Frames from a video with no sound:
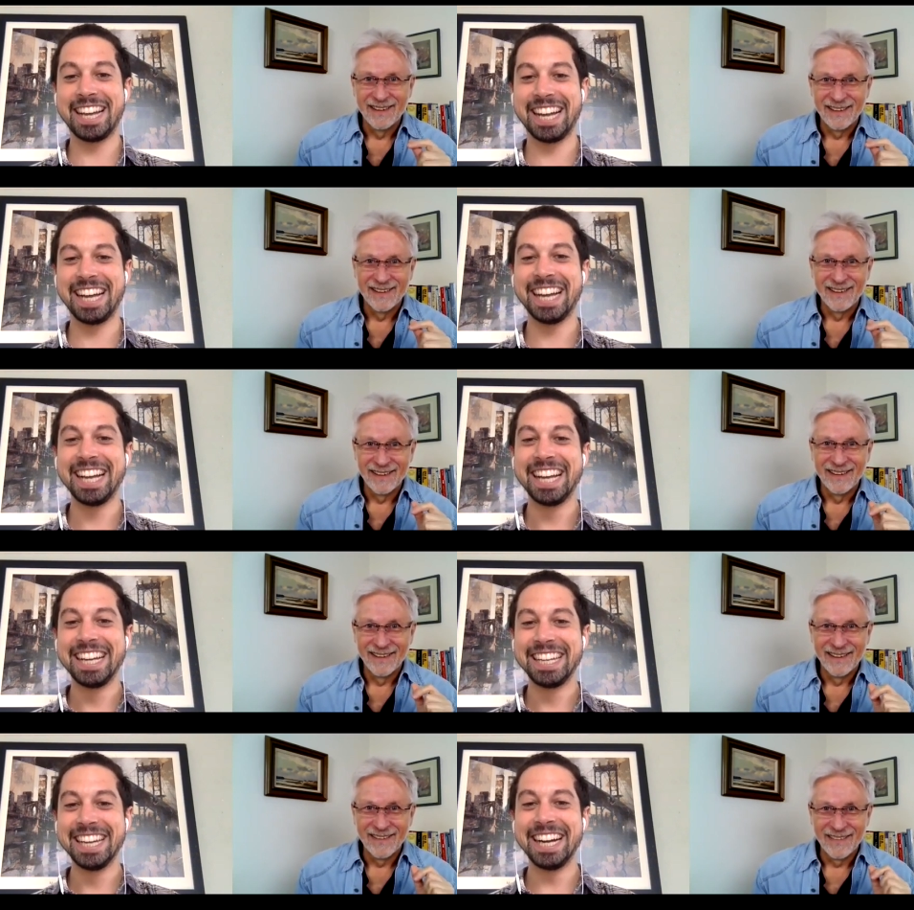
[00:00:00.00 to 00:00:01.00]
Speaker 1: yeah,
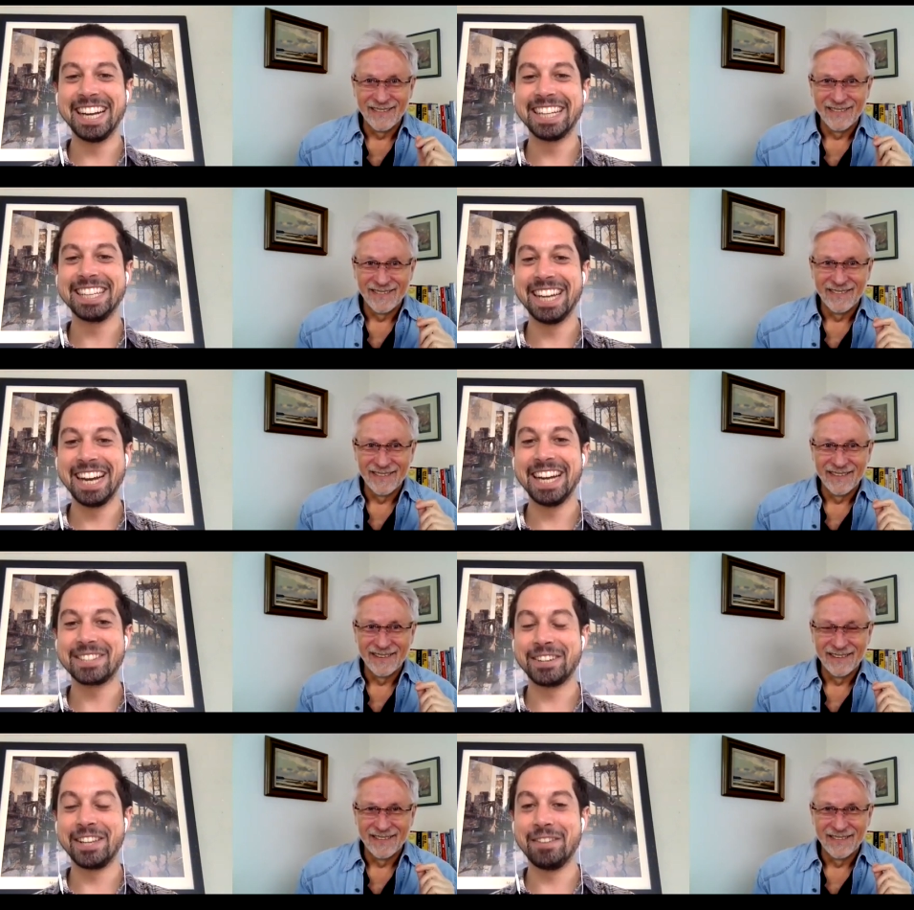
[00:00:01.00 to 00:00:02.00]
yeah, it's
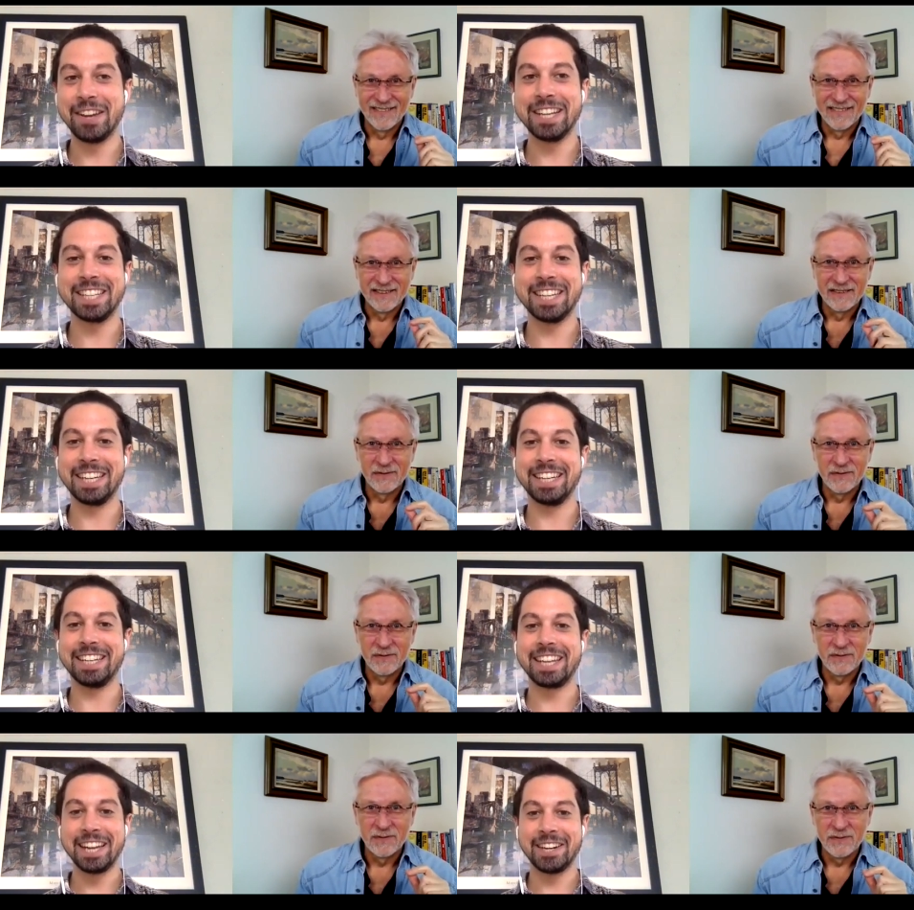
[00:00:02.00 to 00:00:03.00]
really amazing, and
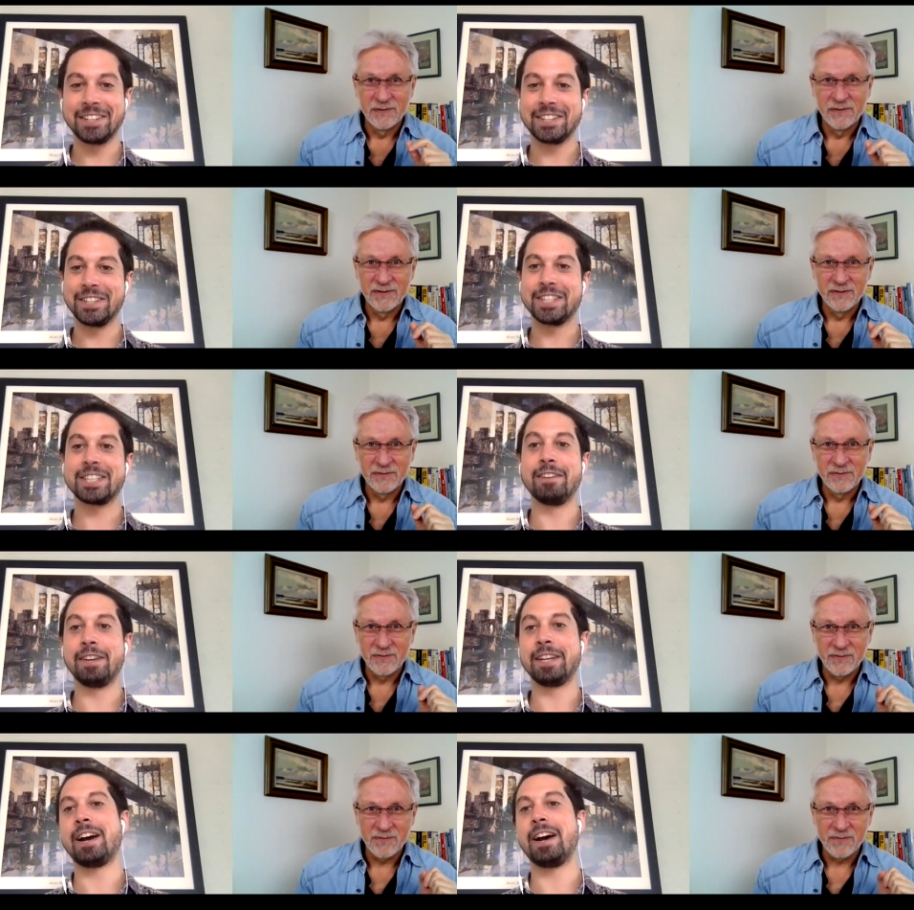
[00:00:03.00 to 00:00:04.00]
and also just
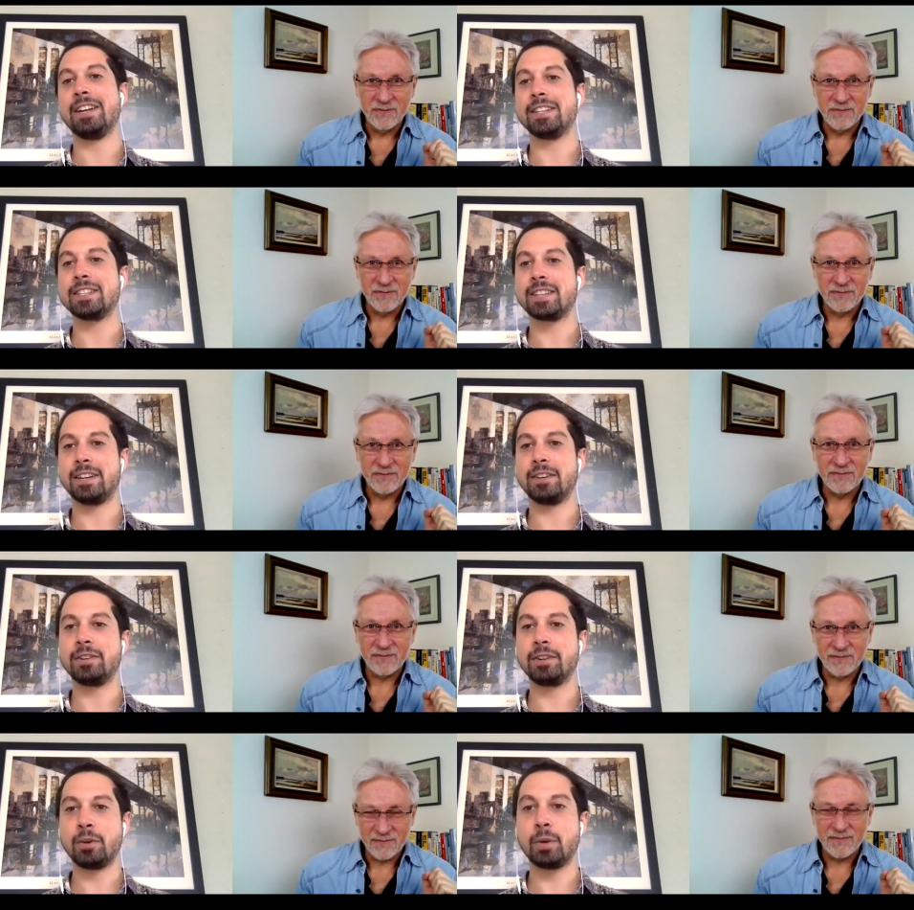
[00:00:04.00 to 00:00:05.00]
giving guidance on
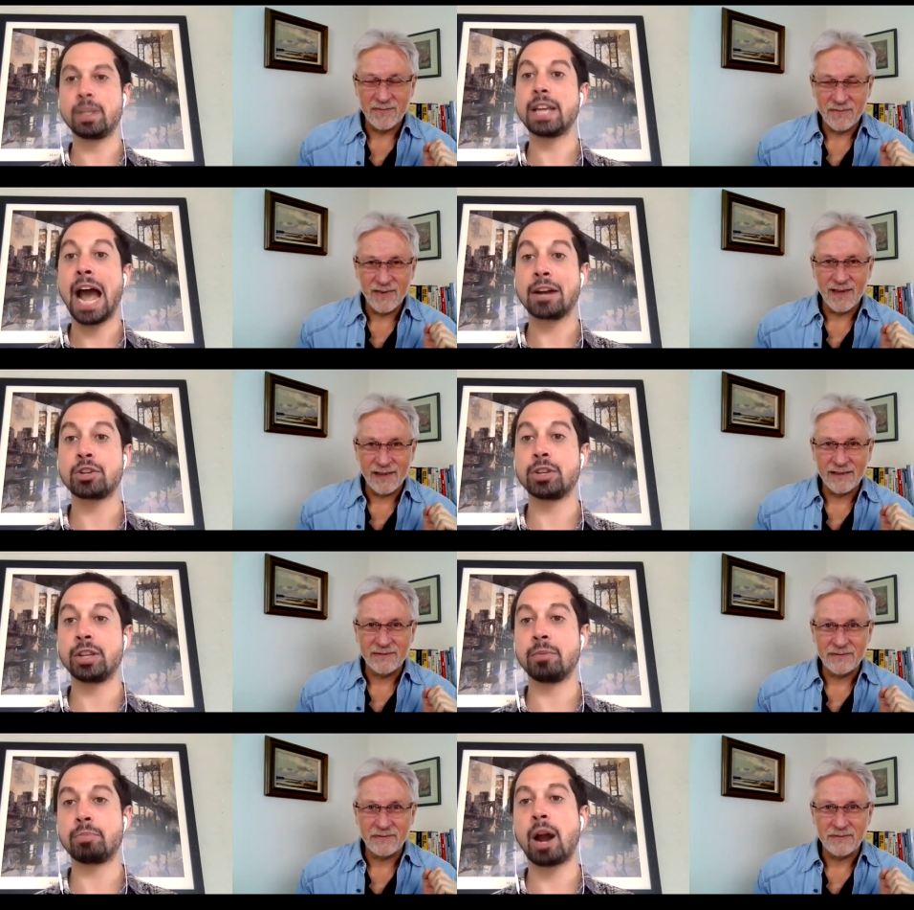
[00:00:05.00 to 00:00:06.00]
you know what's actually
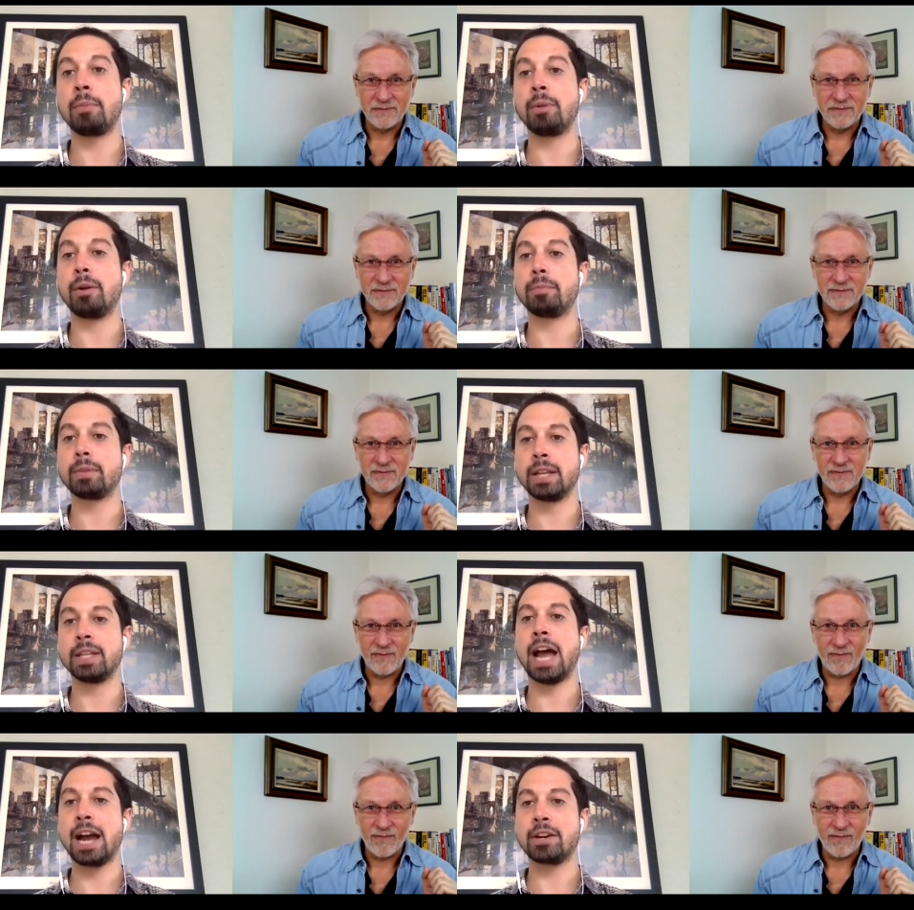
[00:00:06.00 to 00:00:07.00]
the problem. Let's
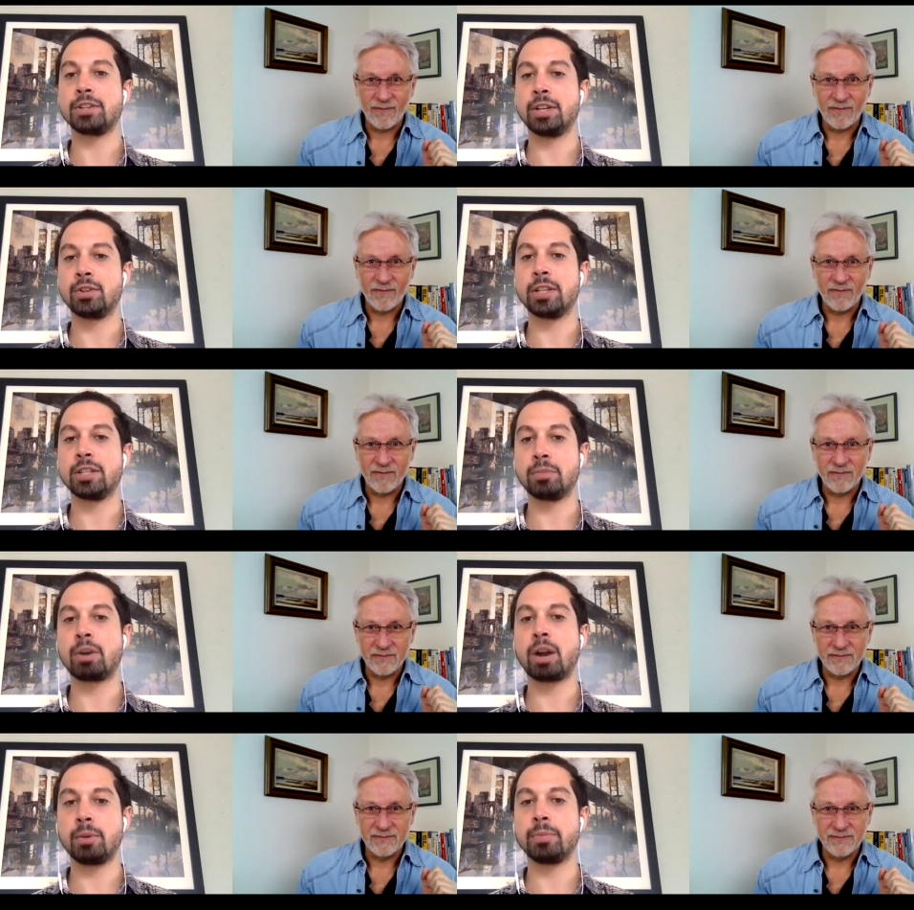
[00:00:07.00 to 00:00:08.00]
actually address the
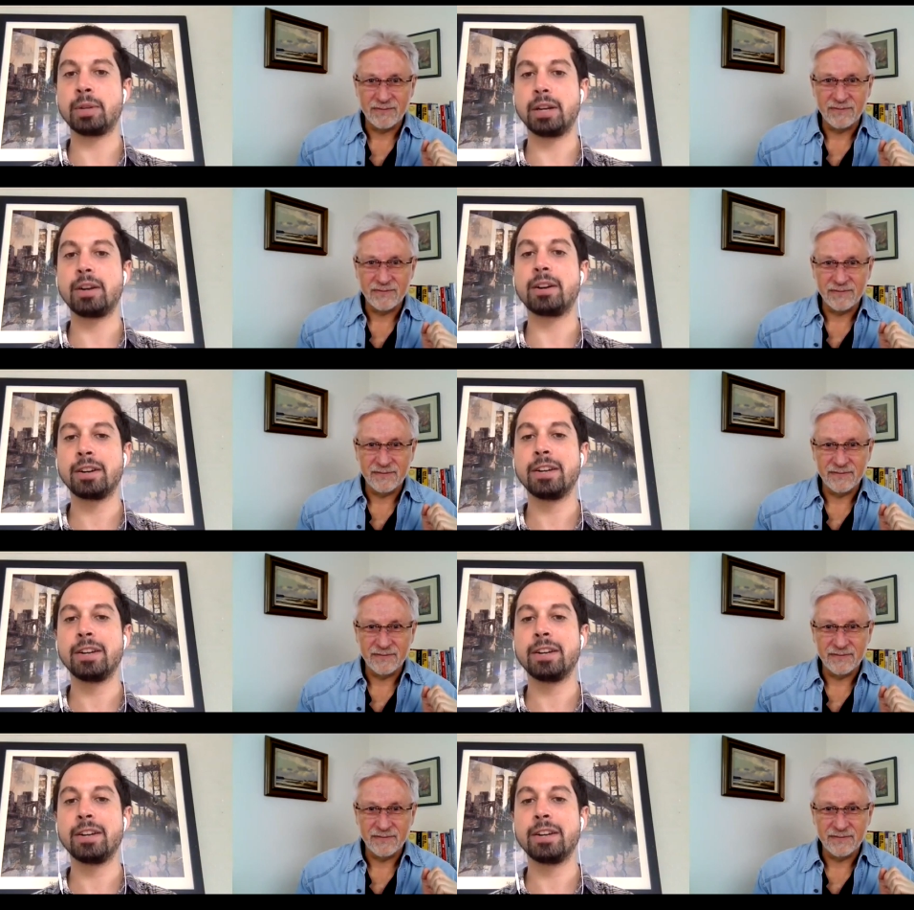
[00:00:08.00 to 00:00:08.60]
problem here,